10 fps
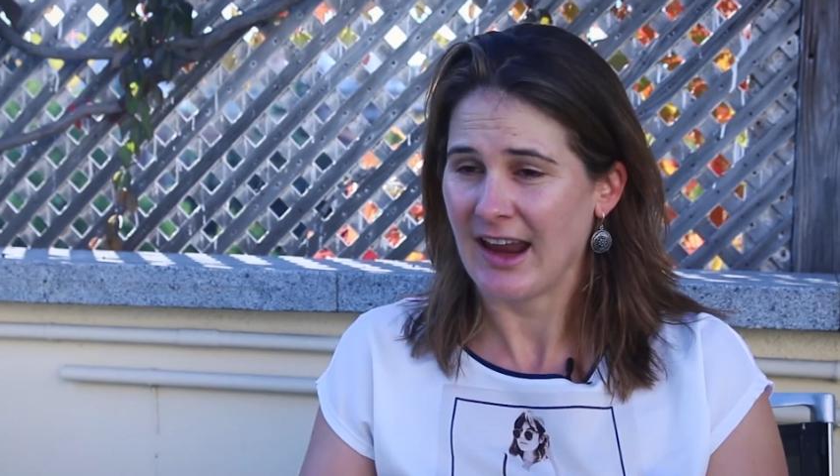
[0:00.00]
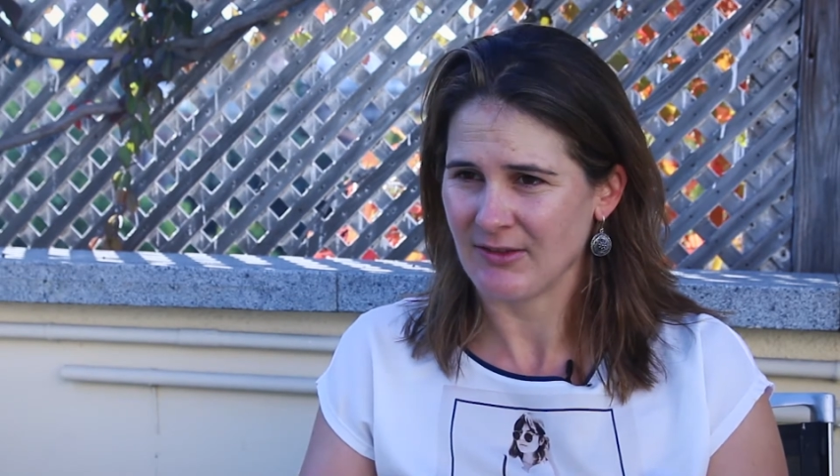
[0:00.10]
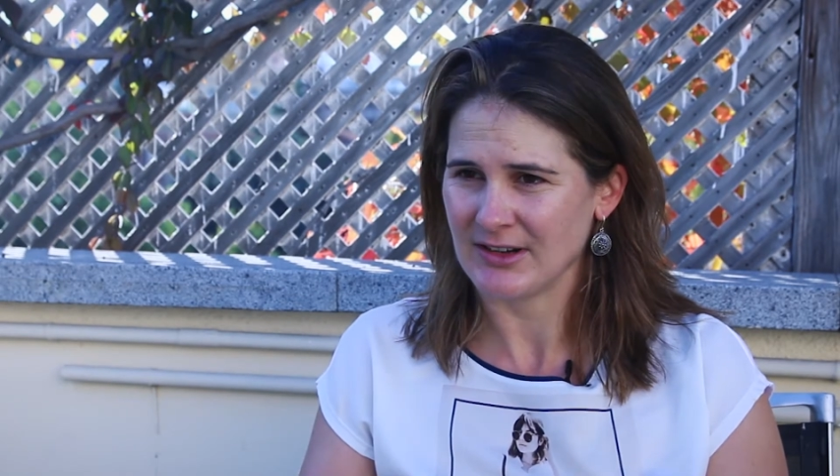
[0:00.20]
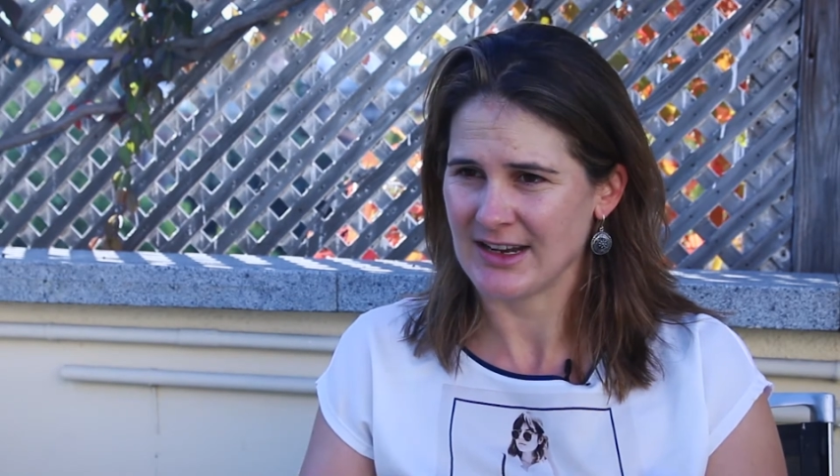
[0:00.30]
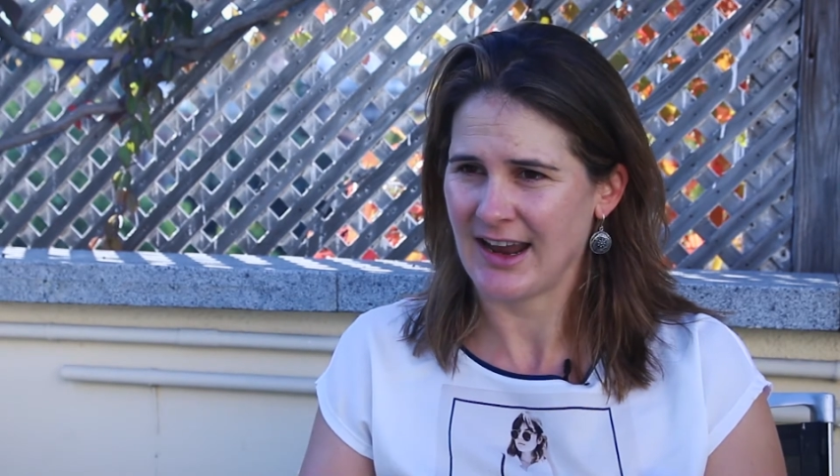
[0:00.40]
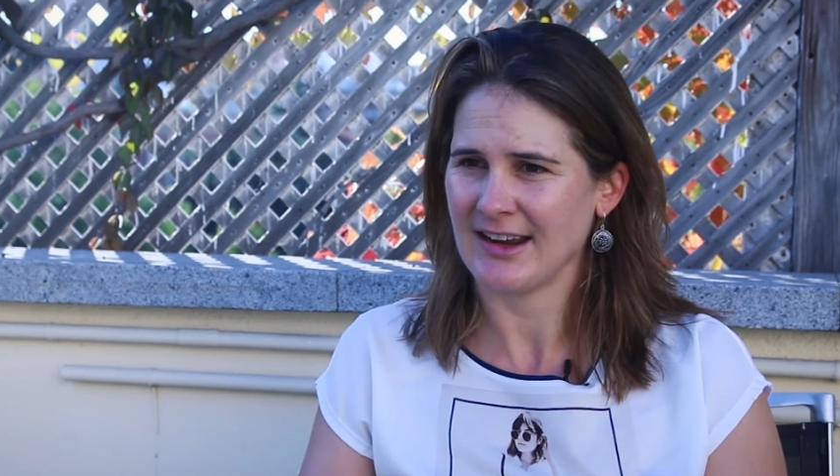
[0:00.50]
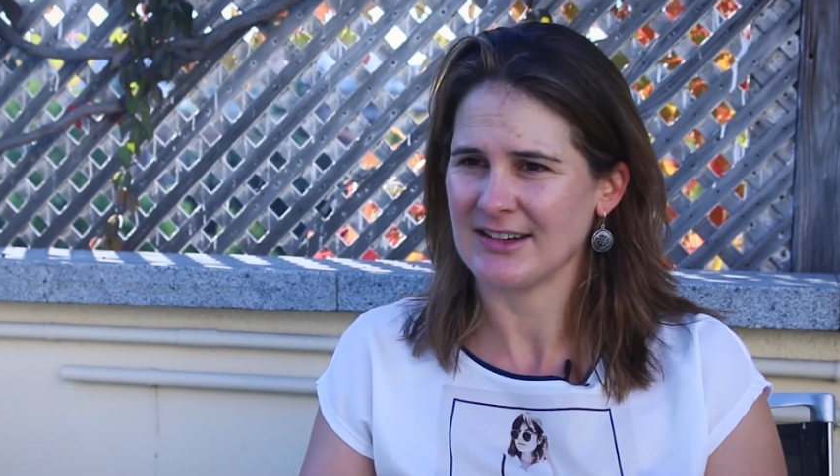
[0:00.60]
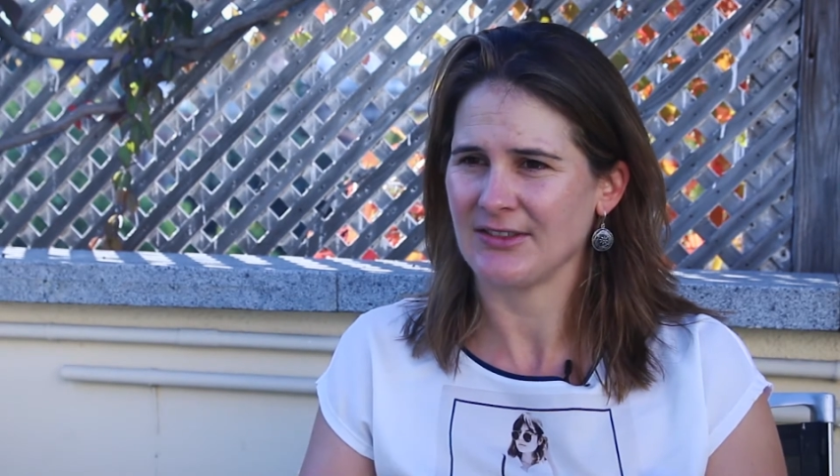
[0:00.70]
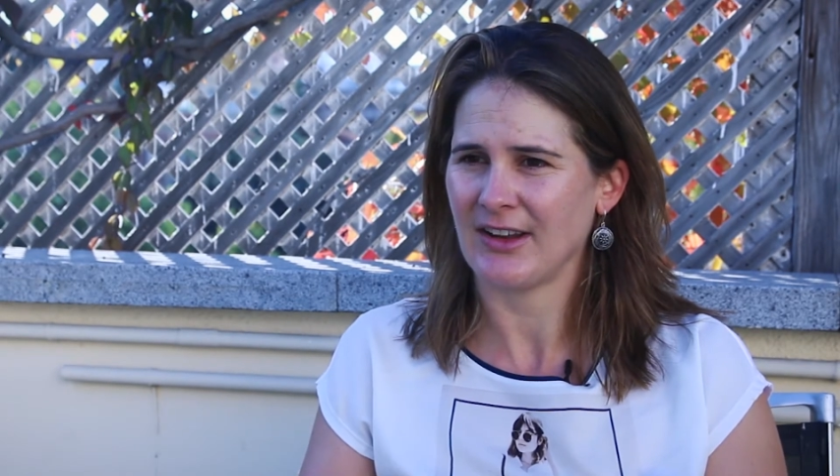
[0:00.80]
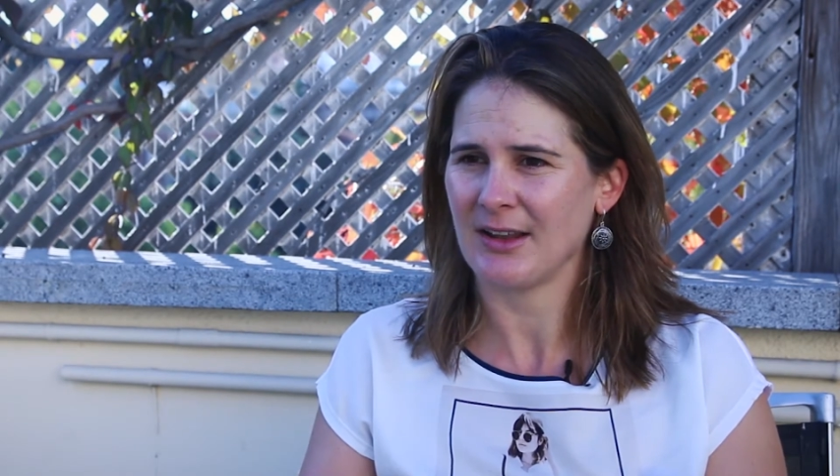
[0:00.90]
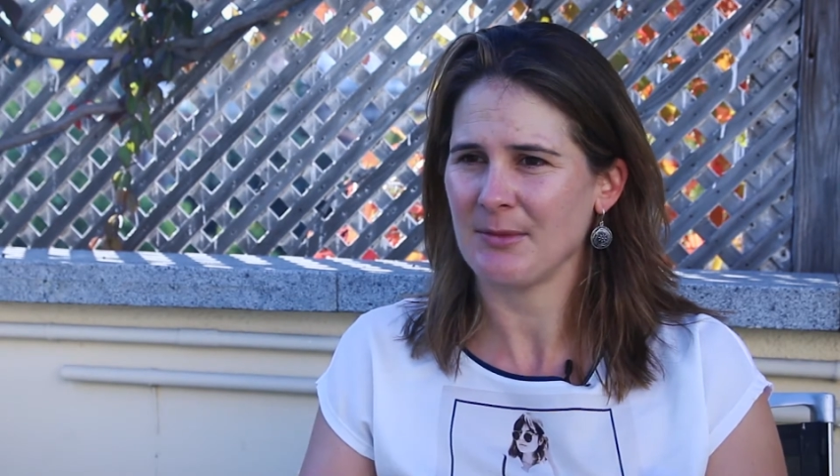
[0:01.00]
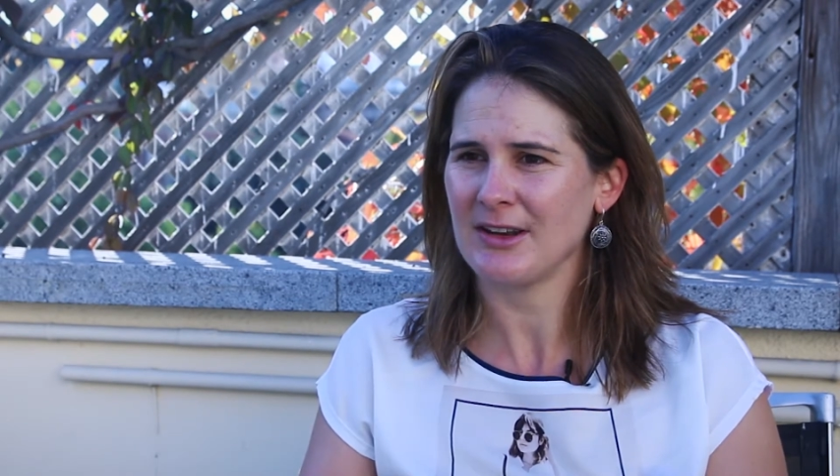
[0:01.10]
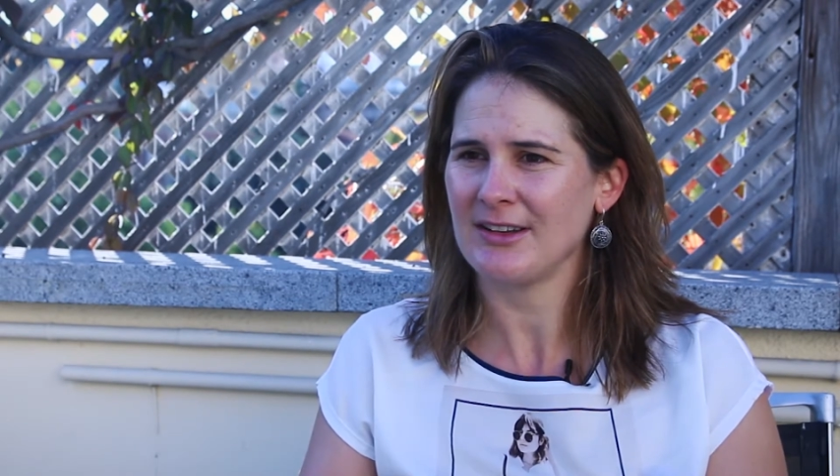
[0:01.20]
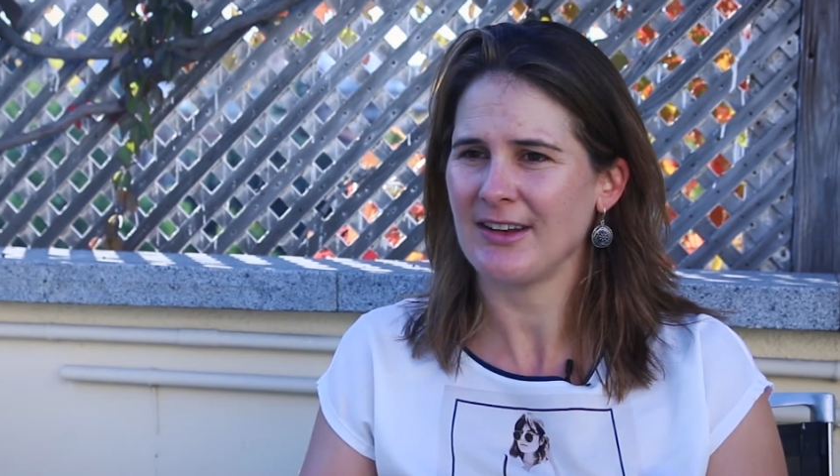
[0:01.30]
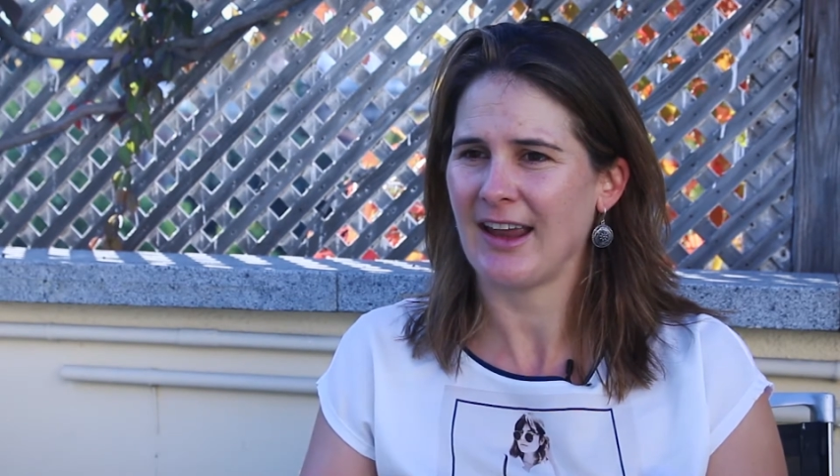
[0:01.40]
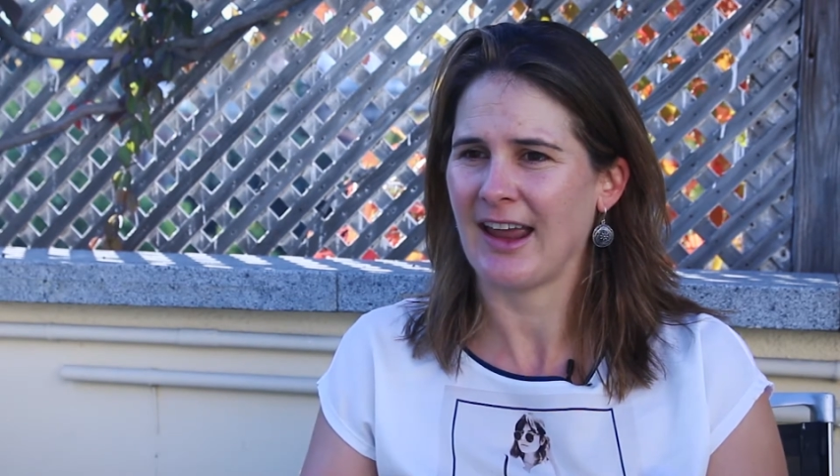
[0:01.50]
every day in development,